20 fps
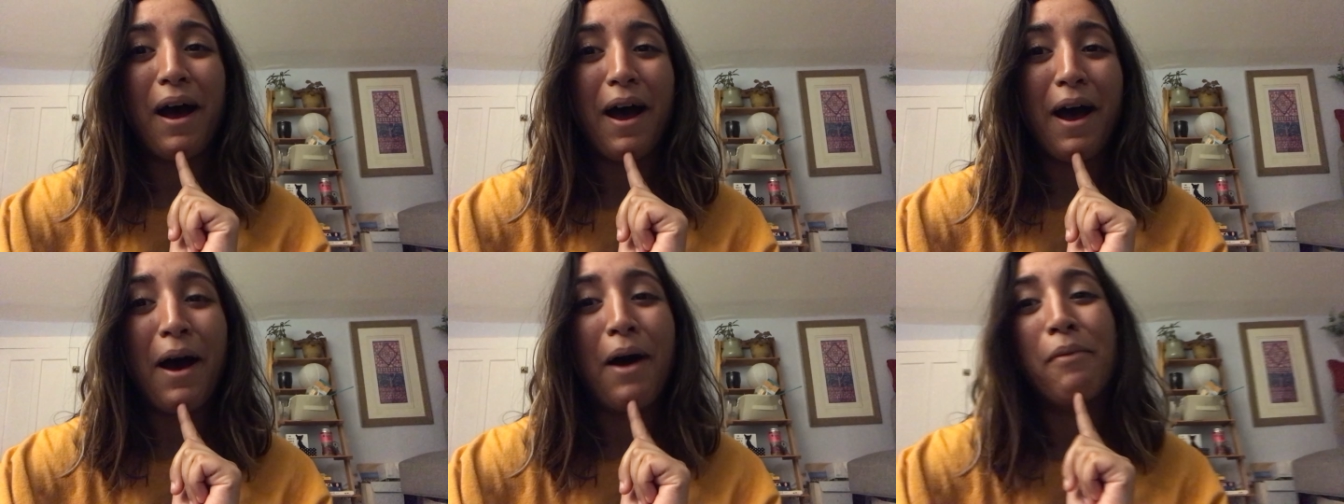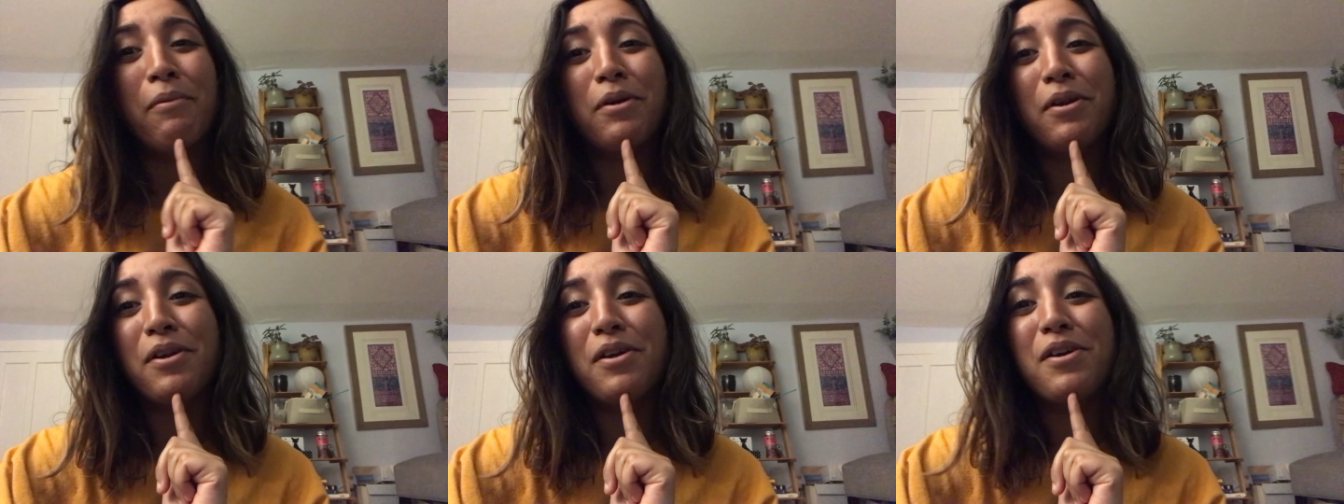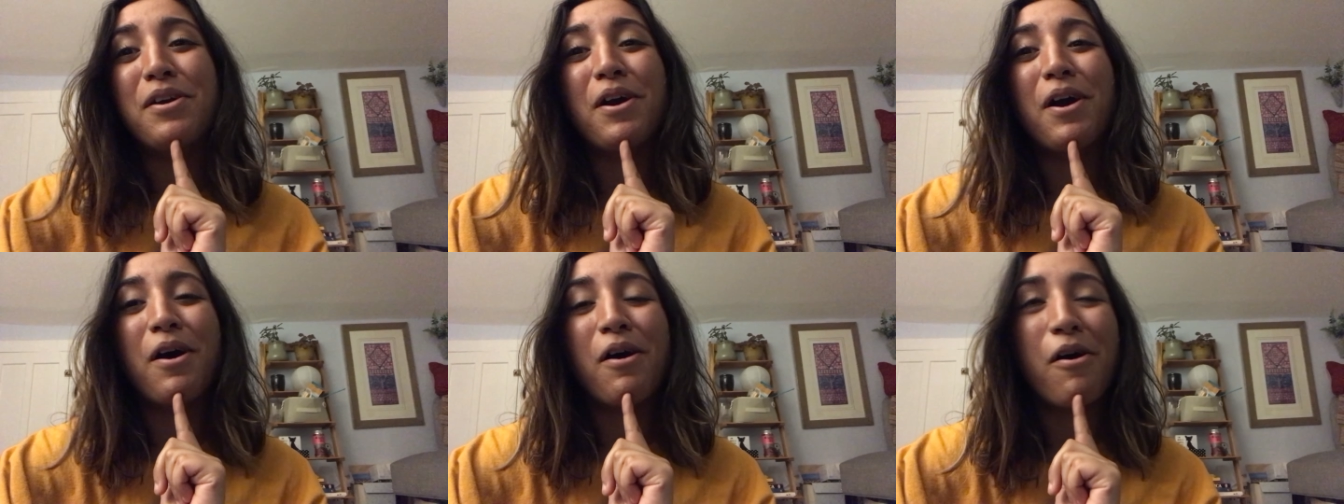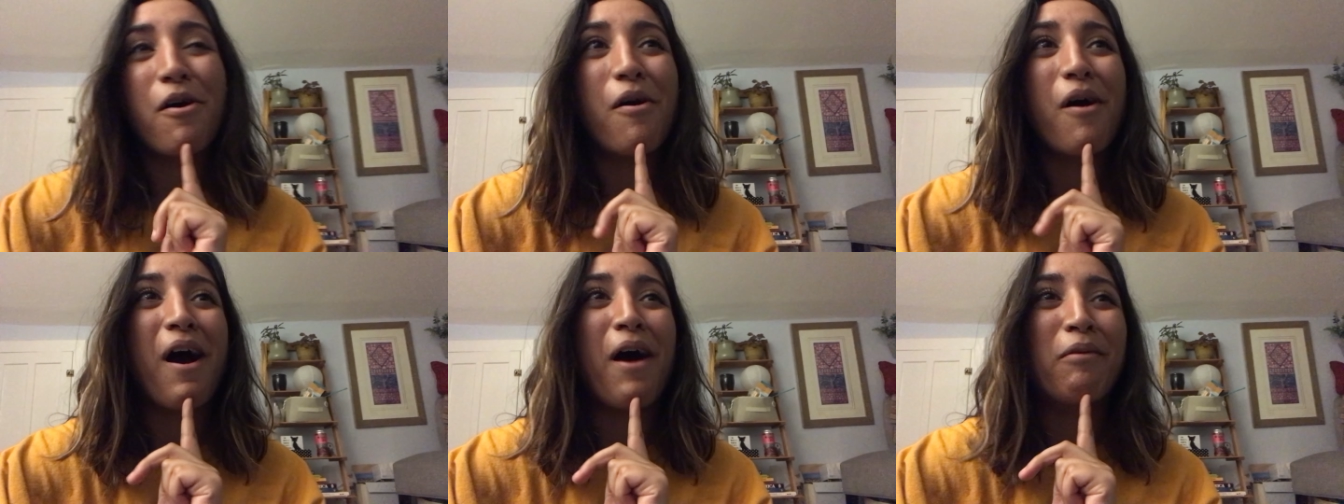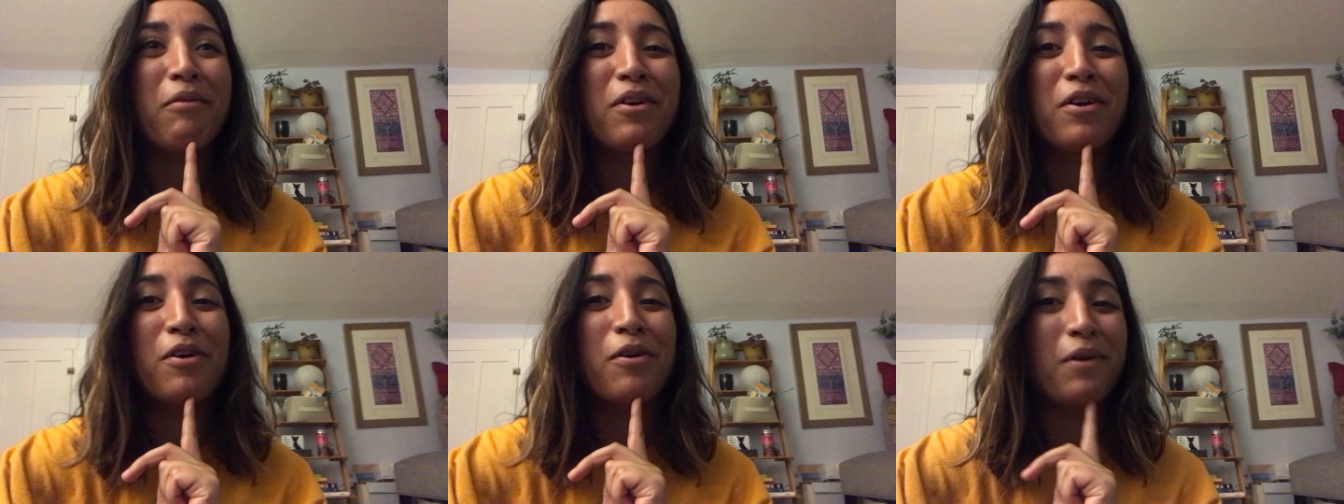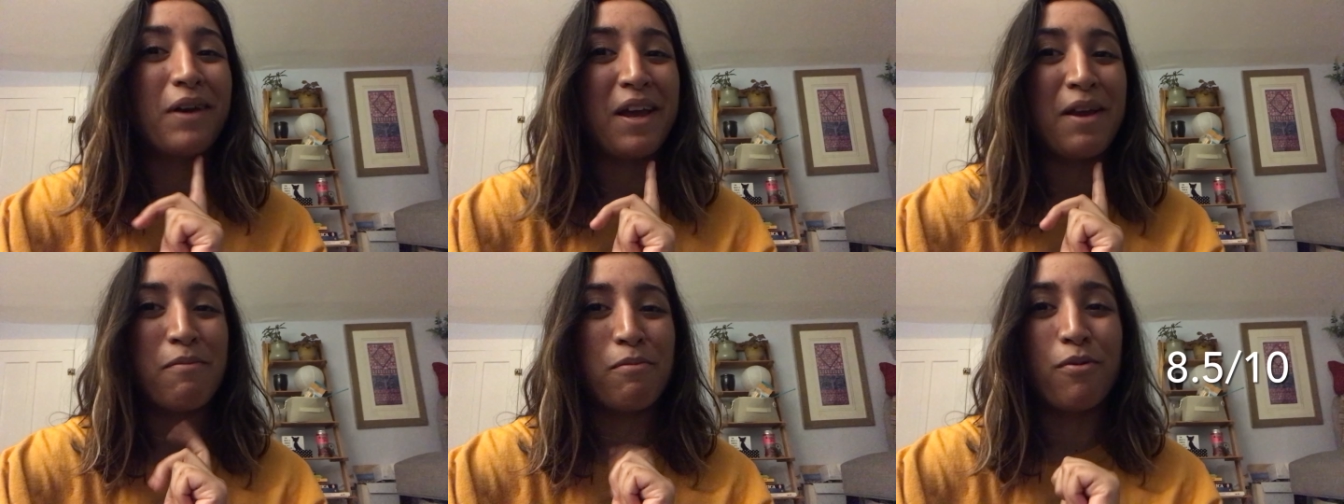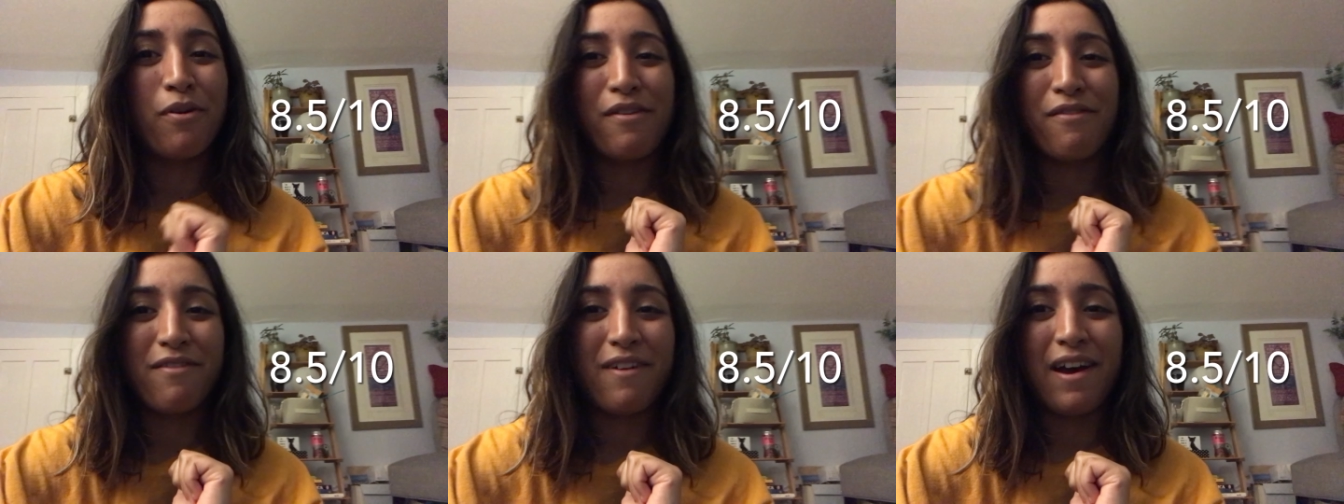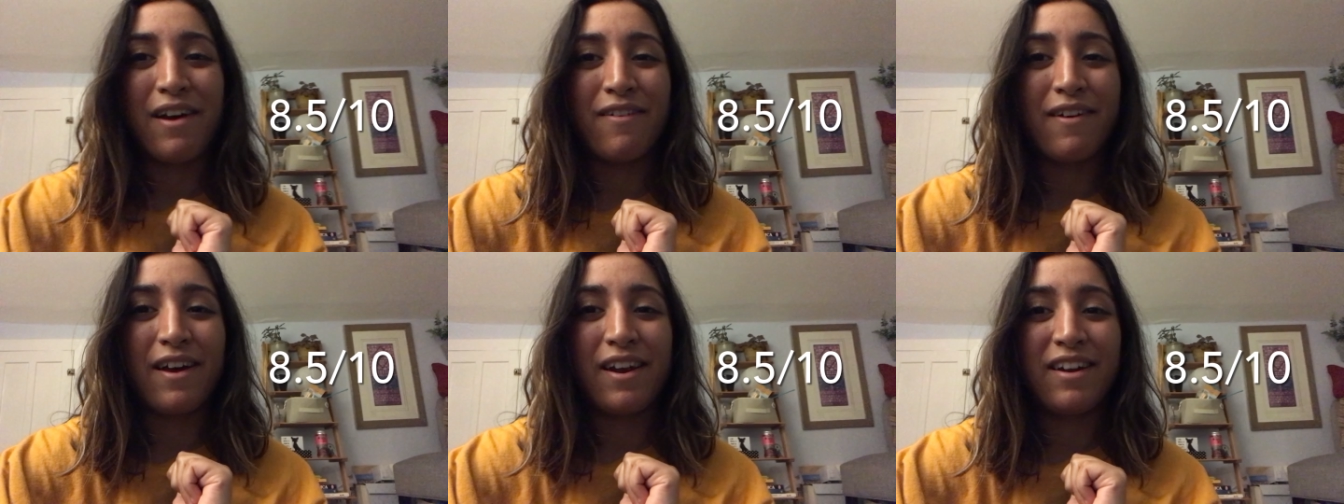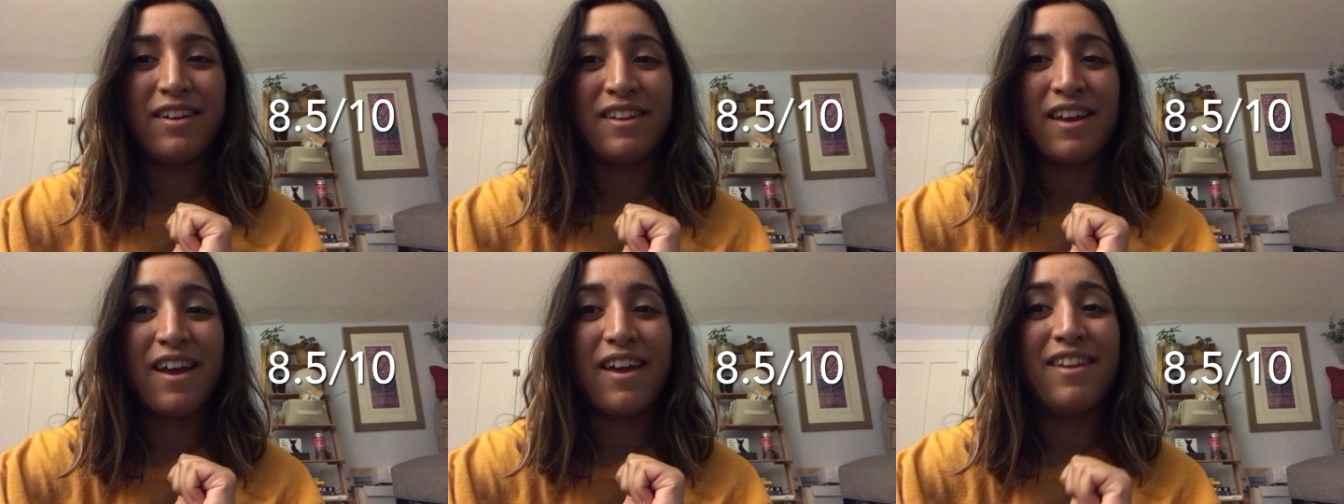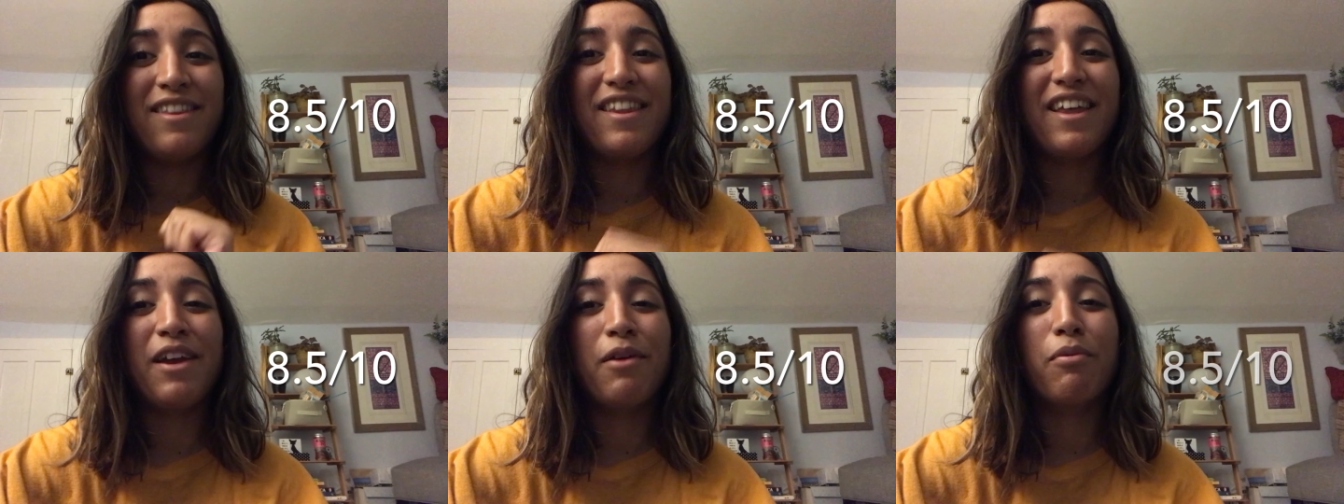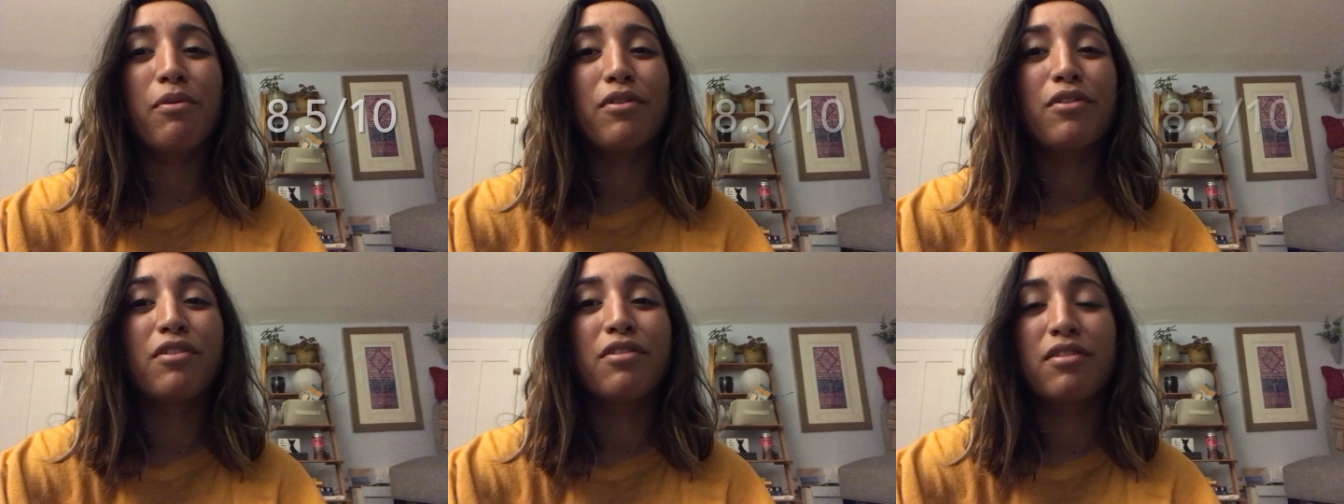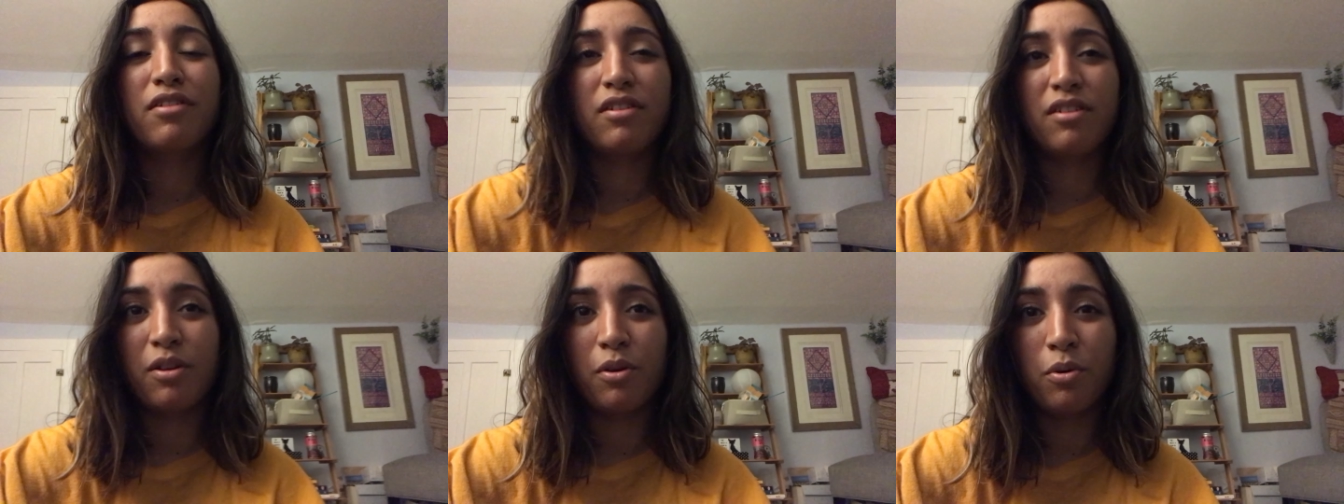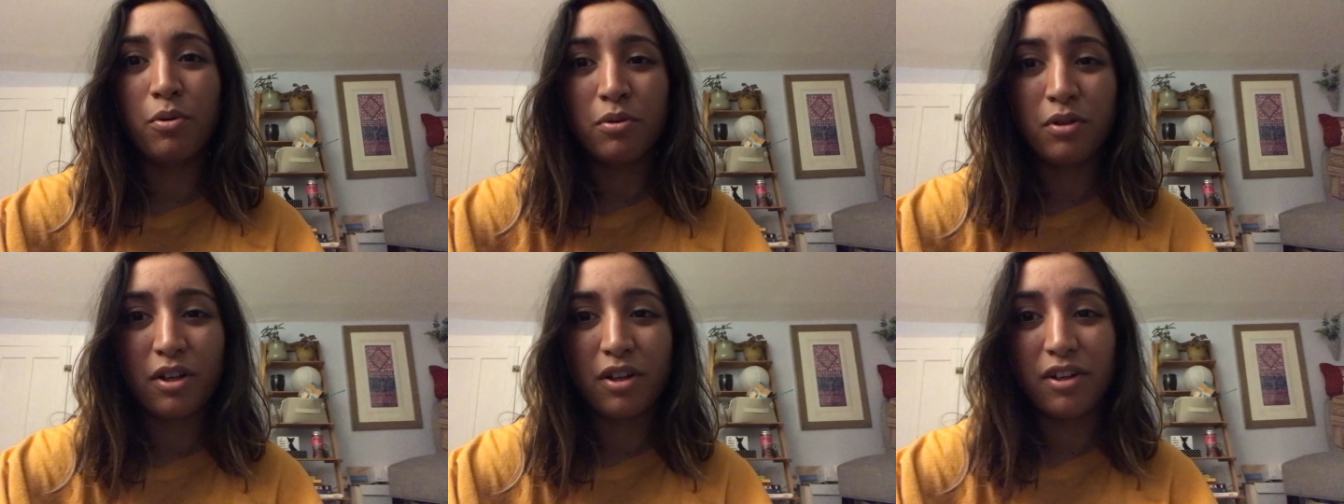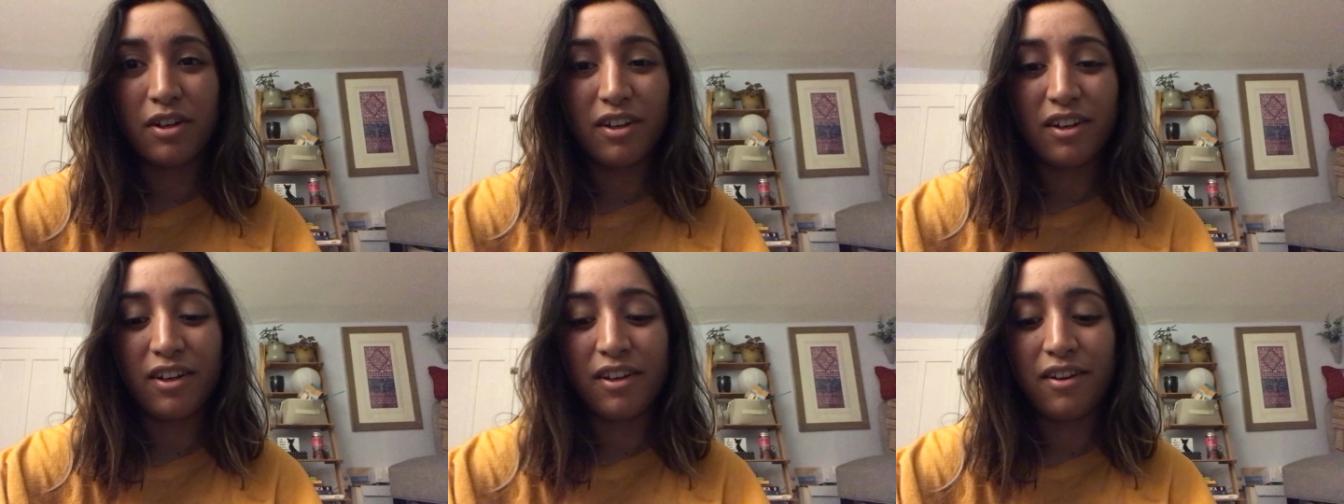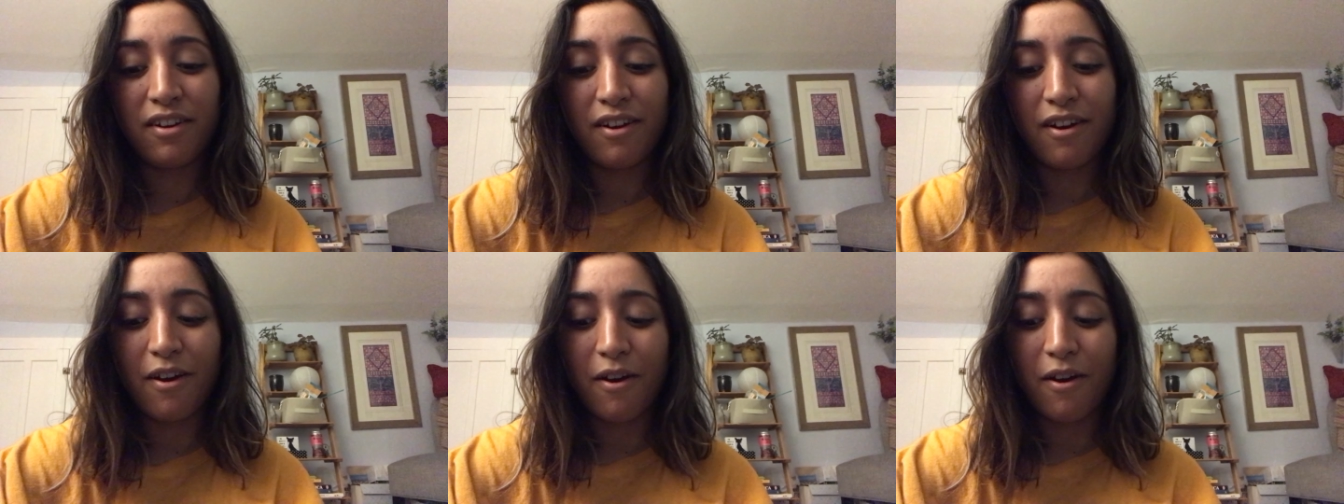I'm gonna go. I'm gonna go 8.5 out of 10. They were so good.